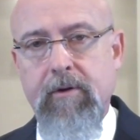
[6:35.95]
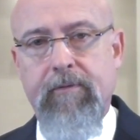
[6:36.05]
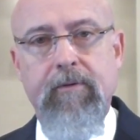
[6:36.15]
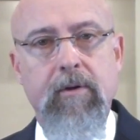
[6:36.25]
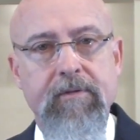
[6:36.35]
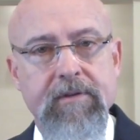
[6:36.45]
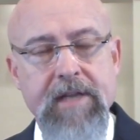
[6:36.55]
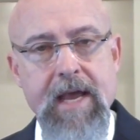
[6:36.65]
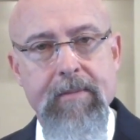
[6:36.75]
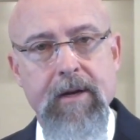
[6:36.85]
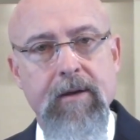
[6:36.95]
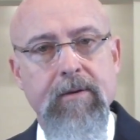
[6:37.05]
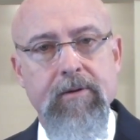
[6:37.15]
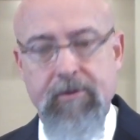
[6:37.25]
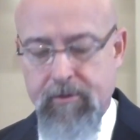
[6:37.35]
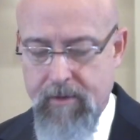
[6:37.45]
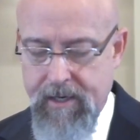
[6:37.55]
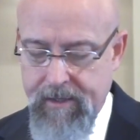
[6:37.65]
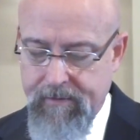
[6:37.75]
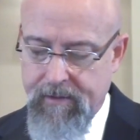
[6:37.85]
You're full of stamina and
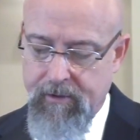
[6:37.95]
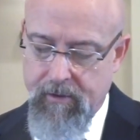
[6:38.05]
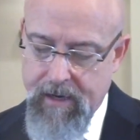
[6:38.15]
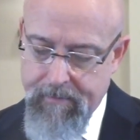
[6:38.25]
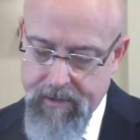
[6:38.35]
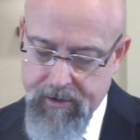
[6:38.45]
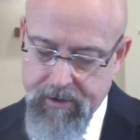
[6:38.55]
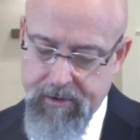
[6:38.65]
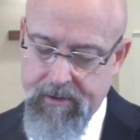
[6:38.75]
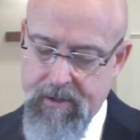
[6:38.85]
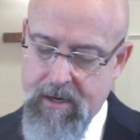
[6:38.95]
strength, and you're ambitious.